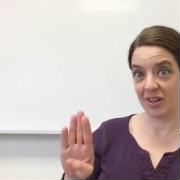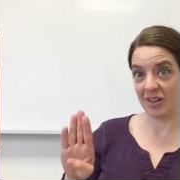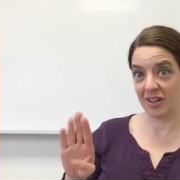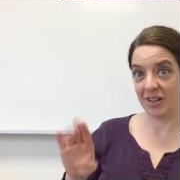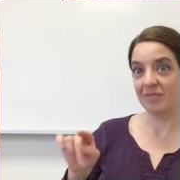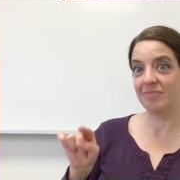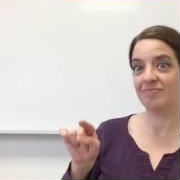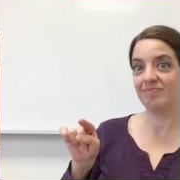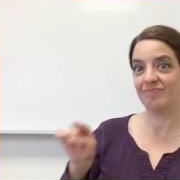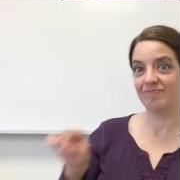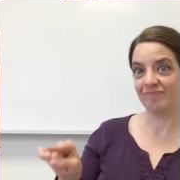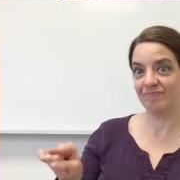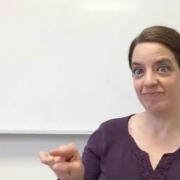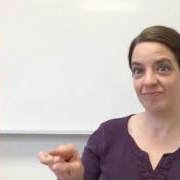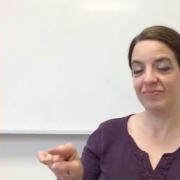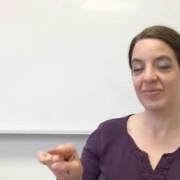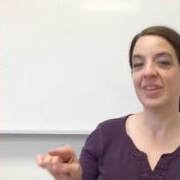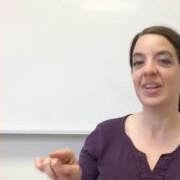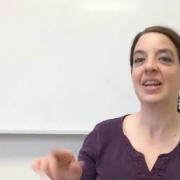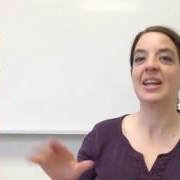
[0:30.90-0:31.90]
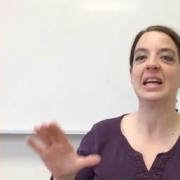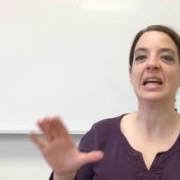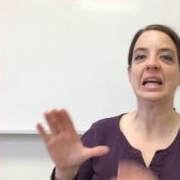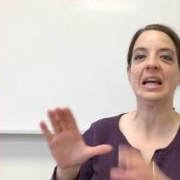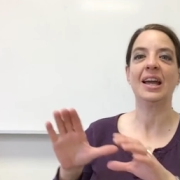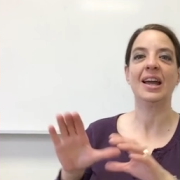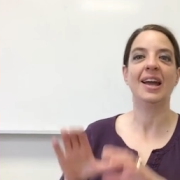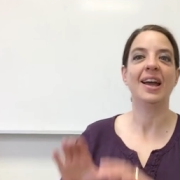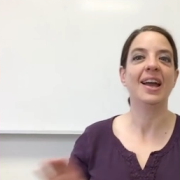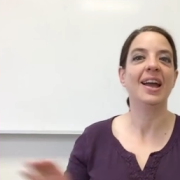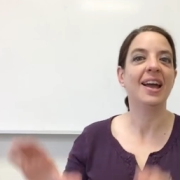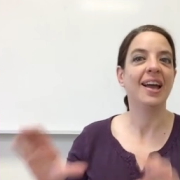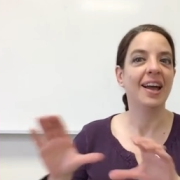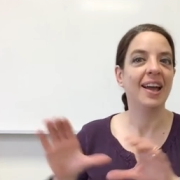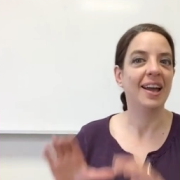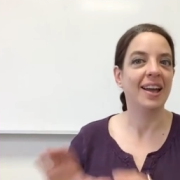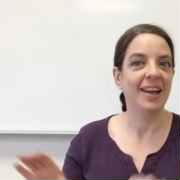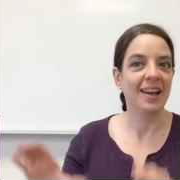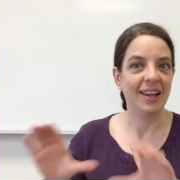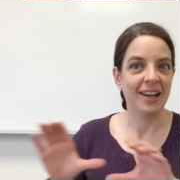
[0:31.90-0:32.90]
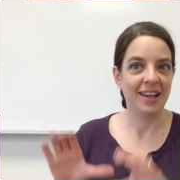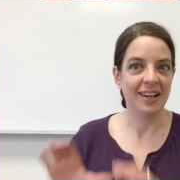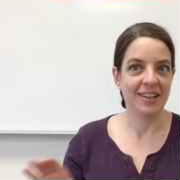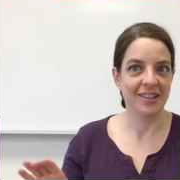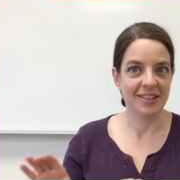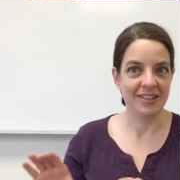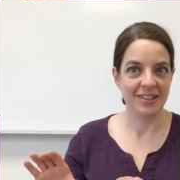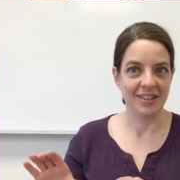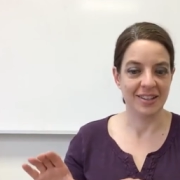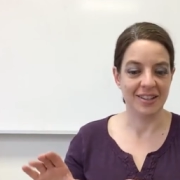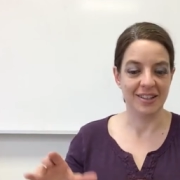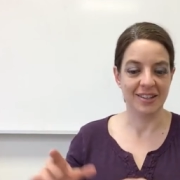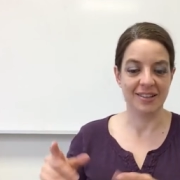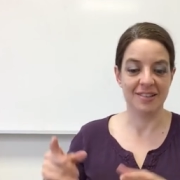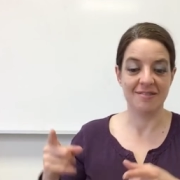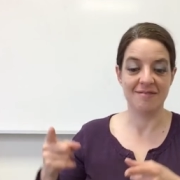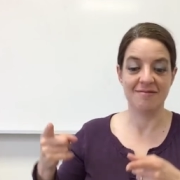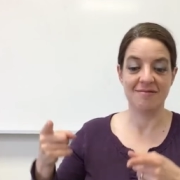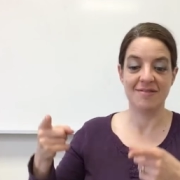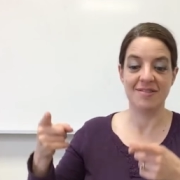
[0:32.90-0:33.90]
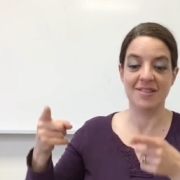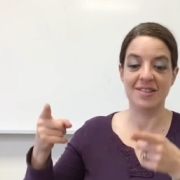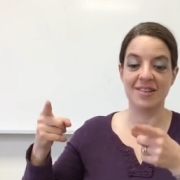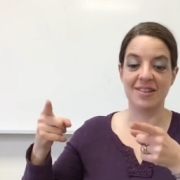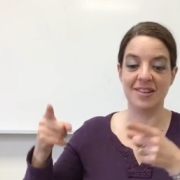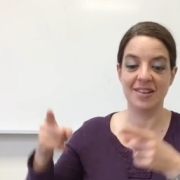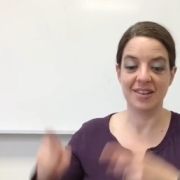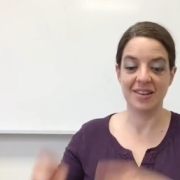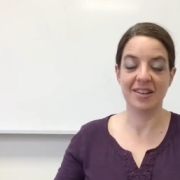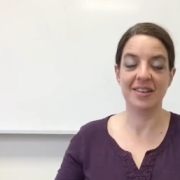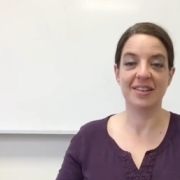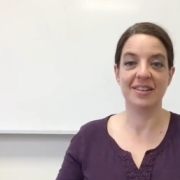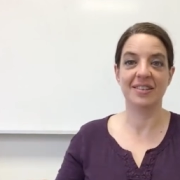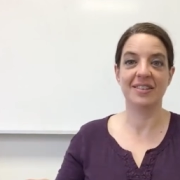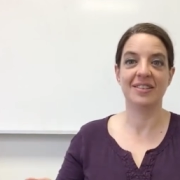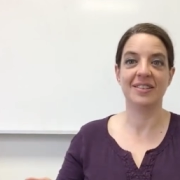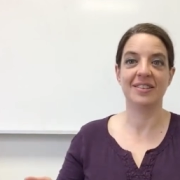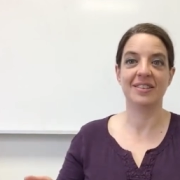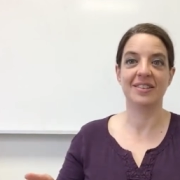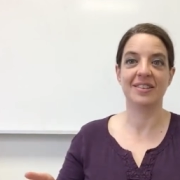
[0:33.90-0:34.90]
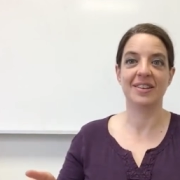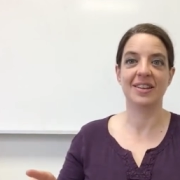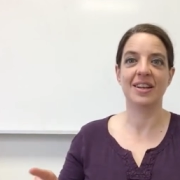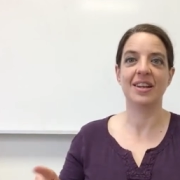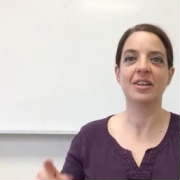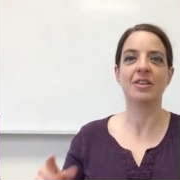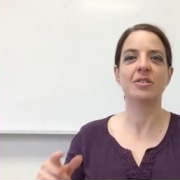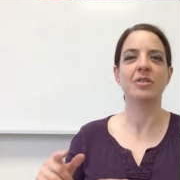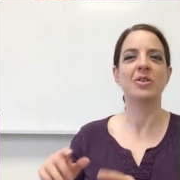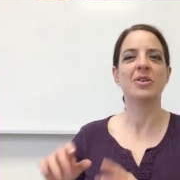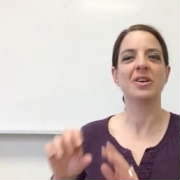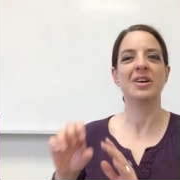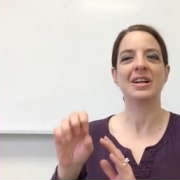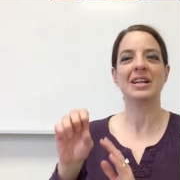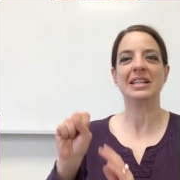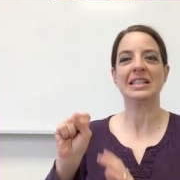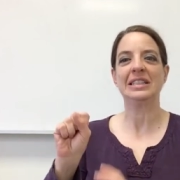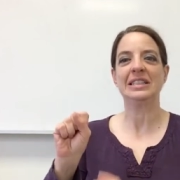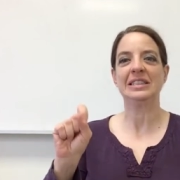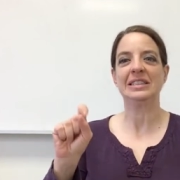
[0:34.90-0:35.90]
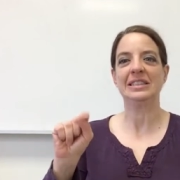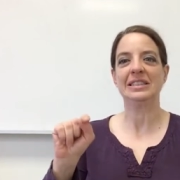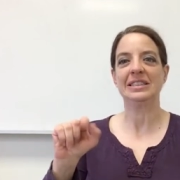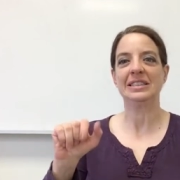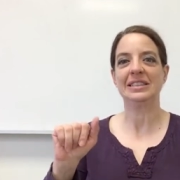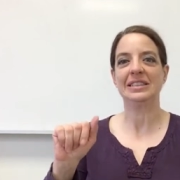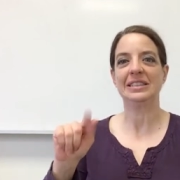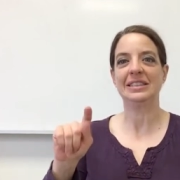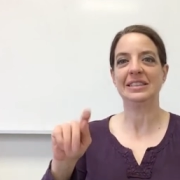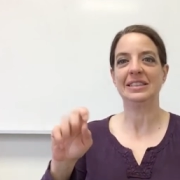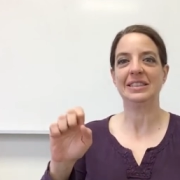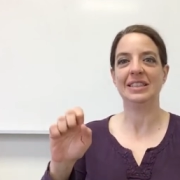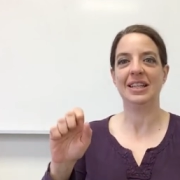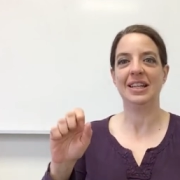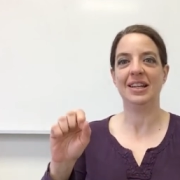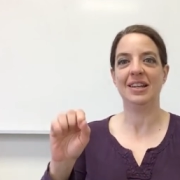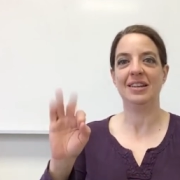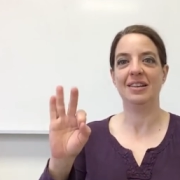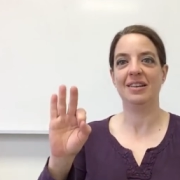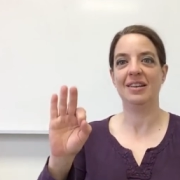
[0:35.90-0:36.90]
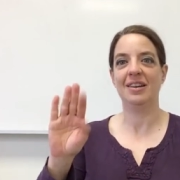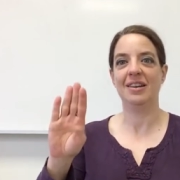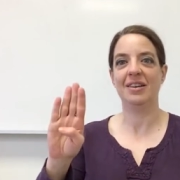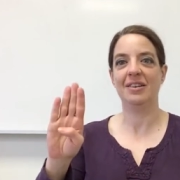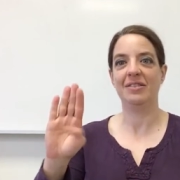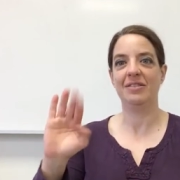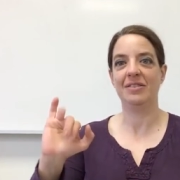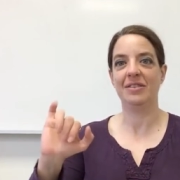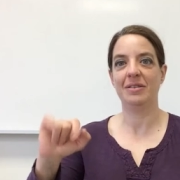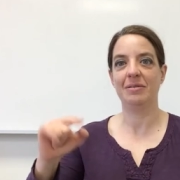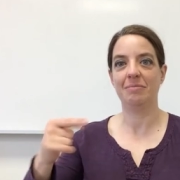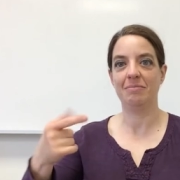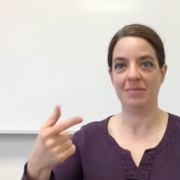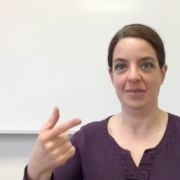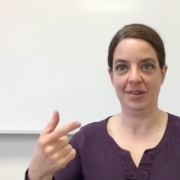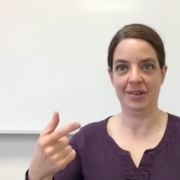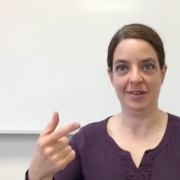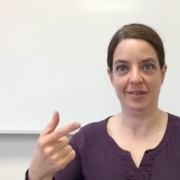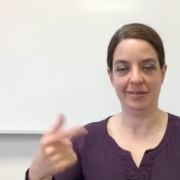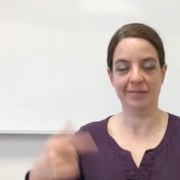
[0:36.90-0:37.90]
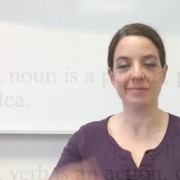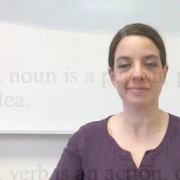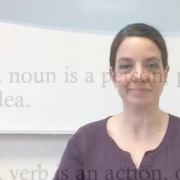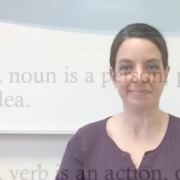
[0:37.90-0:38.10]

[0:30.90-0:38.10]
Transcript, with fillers: A verb, on the other hand, is an action, an occurrence, or a state of being.